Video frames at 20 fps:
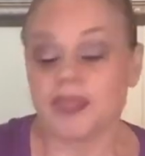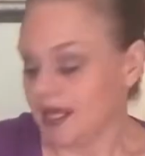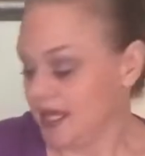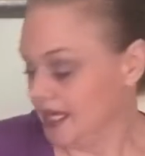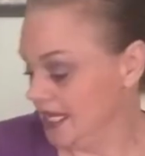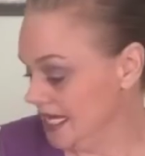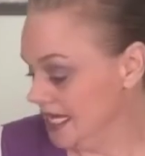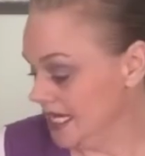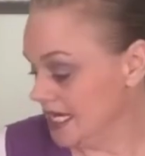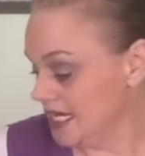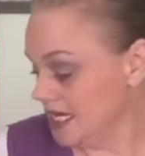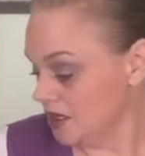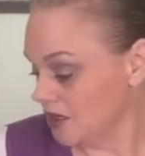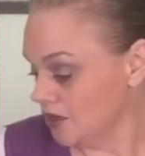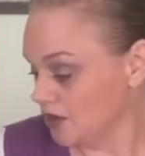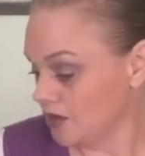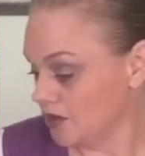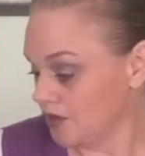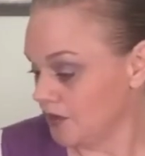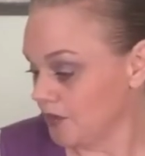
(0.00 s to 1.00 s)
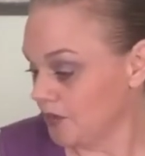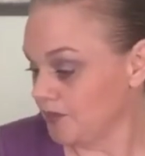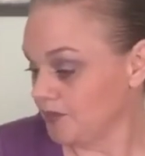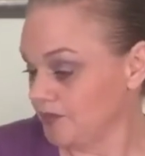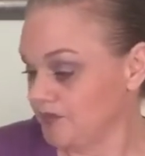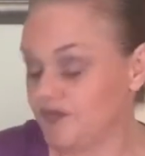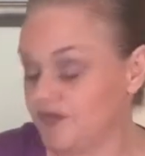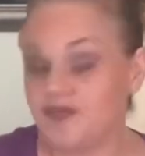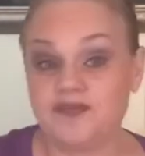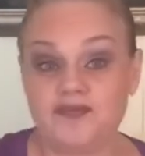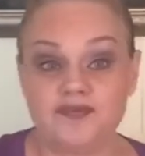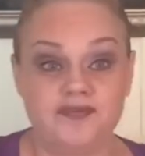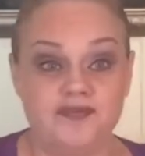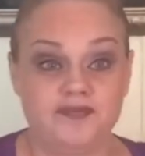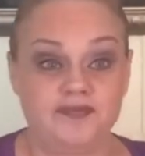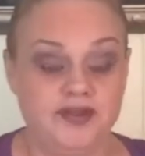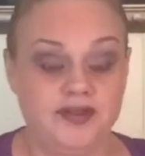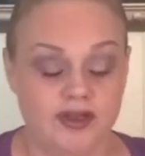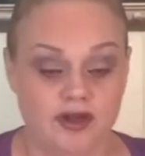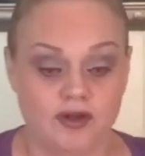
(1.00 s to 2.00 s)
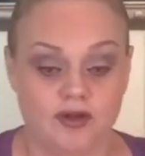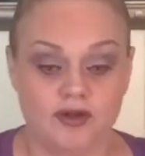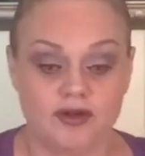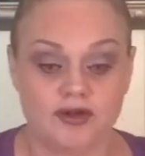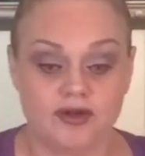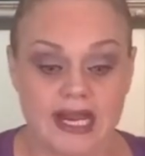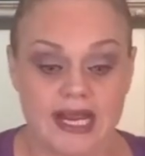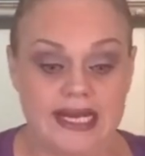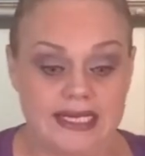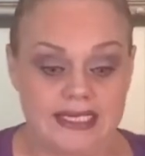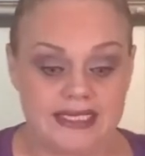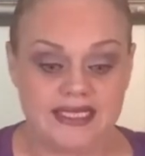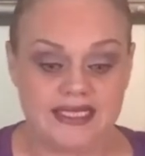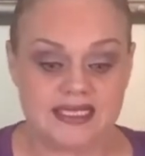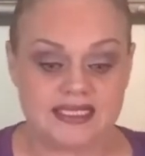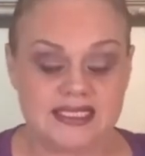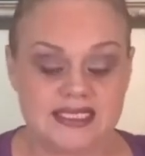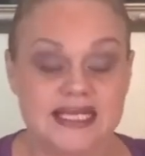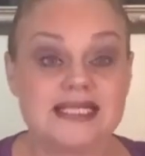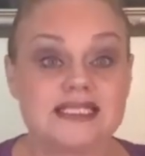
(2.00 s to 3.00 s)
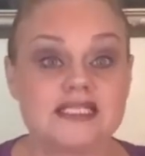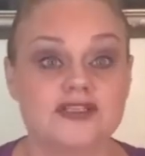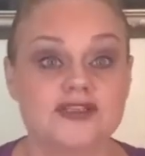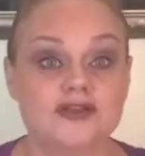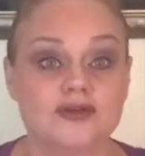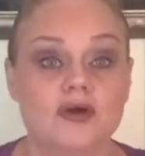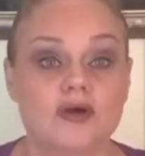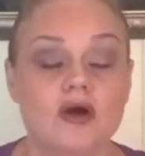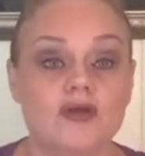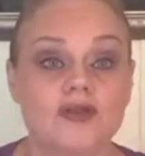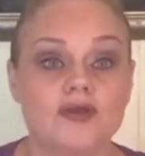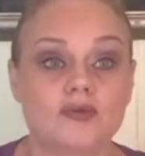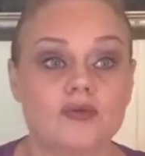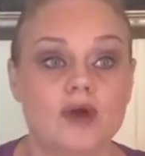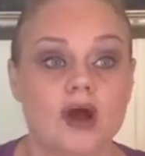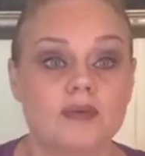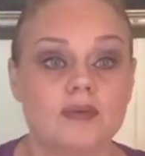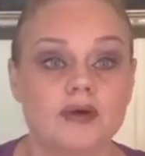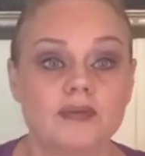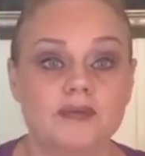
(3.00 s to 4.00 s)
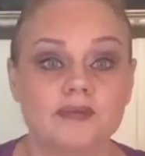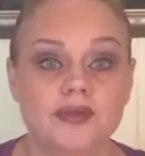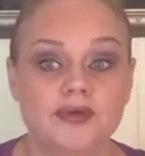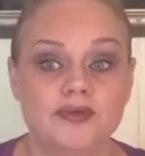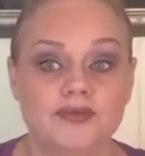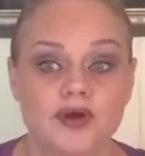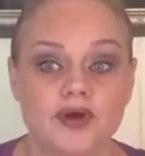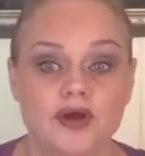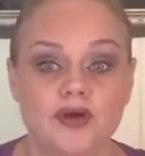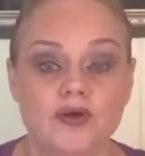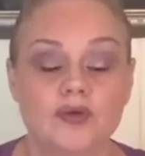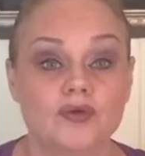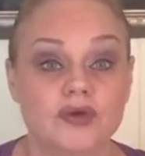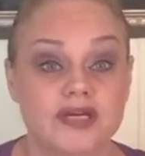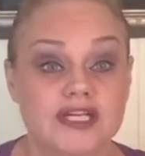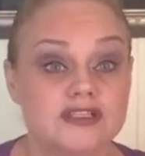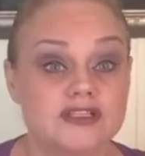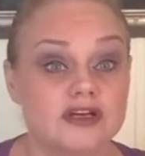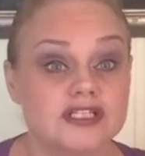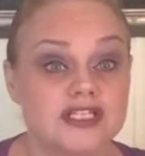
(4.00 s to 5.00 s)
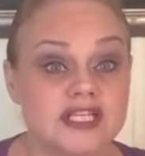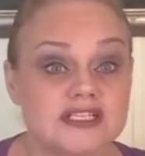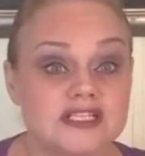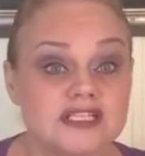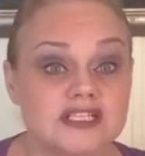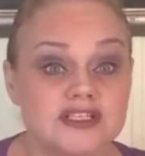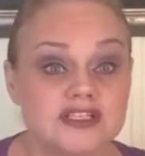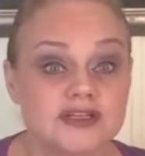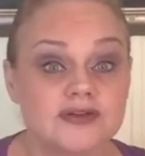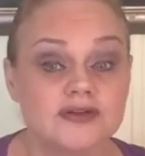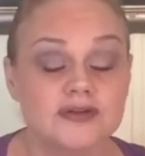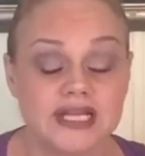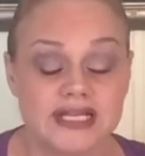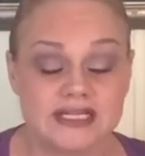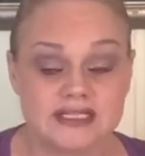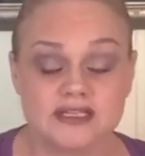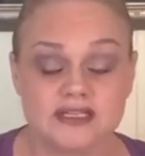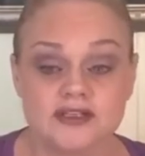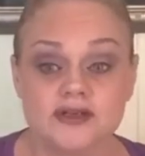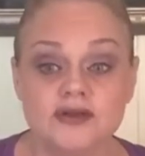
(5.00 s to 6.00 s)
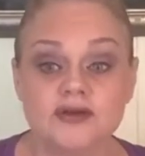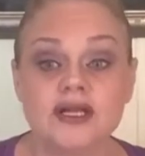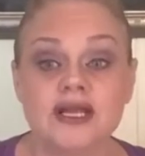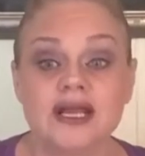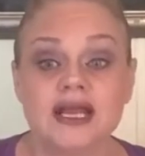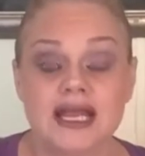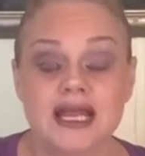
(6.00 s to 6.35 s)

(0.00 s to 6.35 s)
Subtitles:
He, you know, created this institute called the Robert Monroe Research Institute,